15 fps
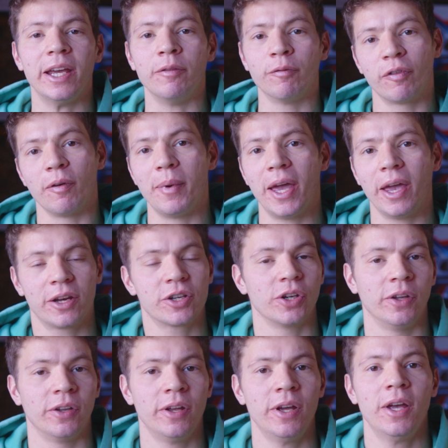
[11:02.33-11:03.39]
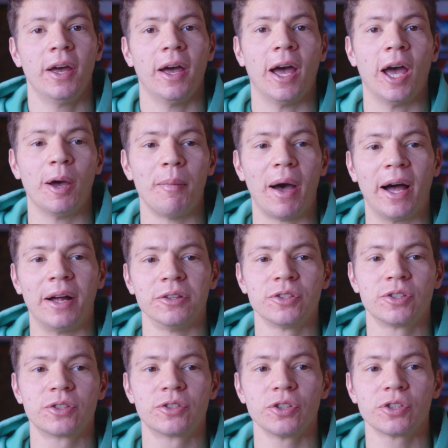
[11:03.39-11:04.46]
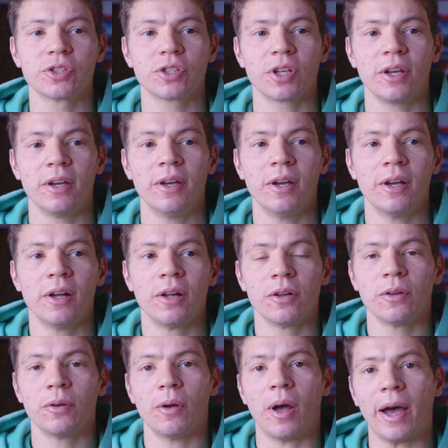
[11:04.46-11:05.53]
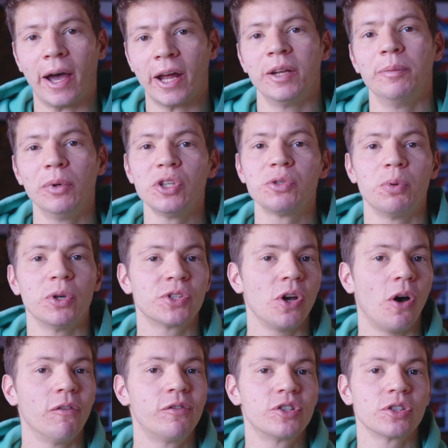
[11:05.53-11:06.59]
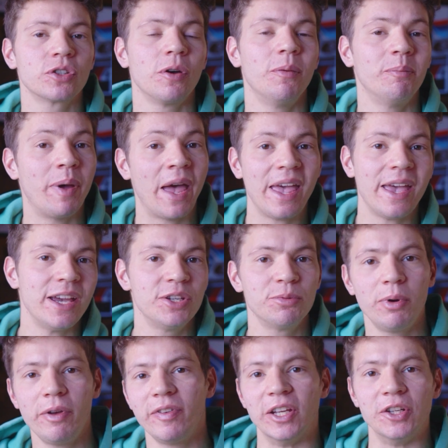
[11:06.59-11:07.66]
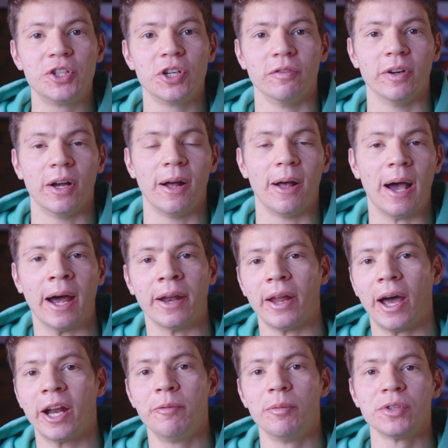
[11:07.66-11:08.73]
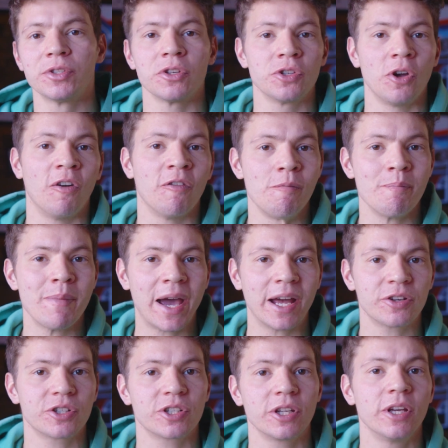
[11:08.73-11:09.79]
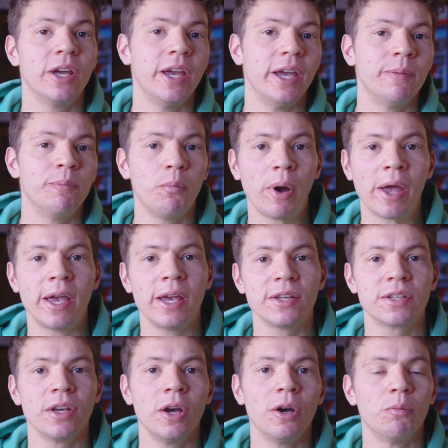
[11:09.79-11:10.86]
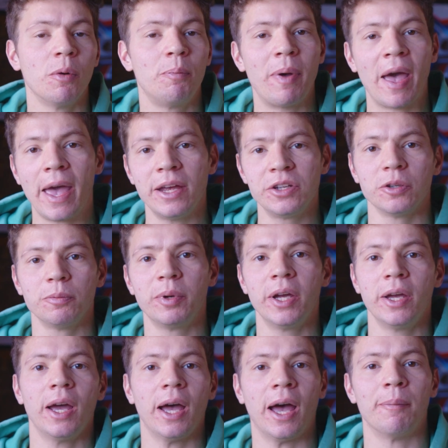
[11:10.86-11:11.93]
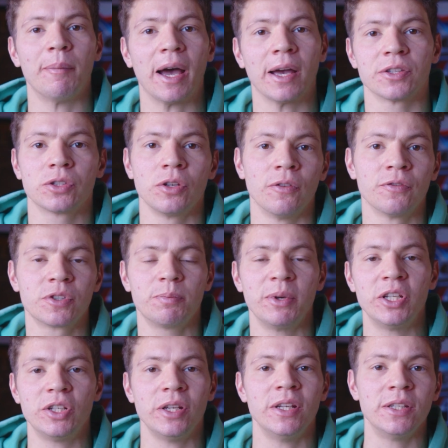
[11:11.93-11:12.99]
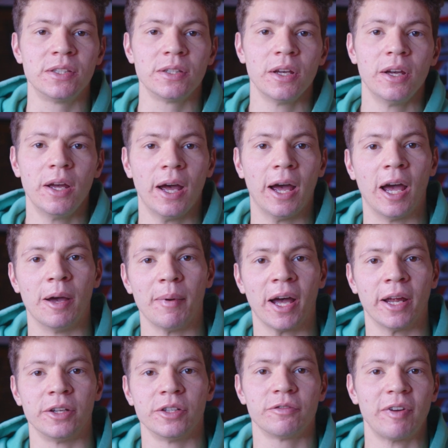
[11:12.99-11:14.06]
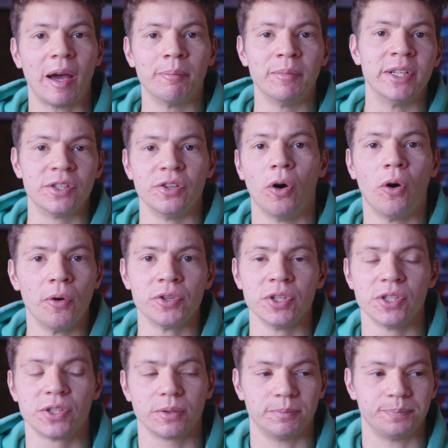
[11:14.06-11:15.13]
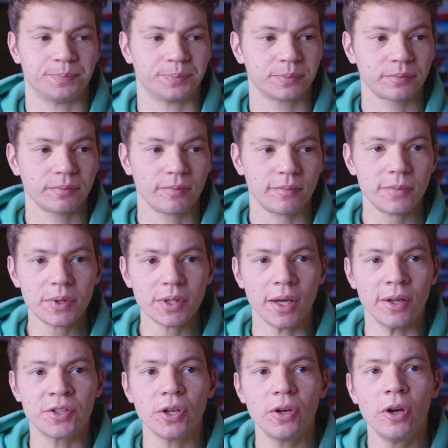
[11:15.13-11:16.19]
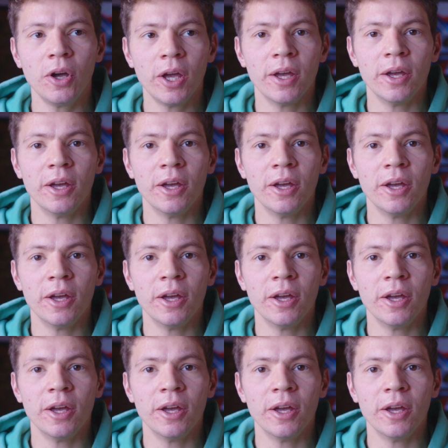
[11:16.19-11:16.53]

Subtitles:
information and just animals were sort of just compared with each other, and animals that sort of matched in ways were paired up as sort of species and families and orders. And so